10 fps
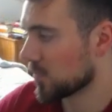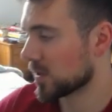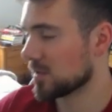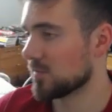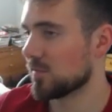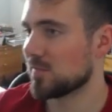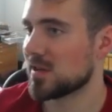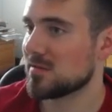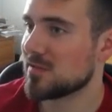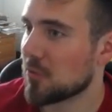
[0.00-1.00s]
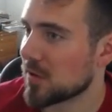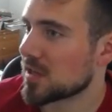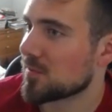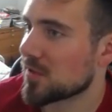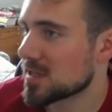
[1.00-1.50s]
real movement, no really
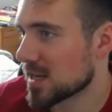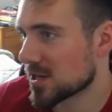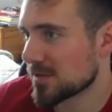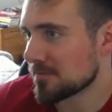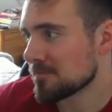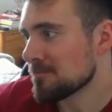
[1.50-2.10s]
good price action.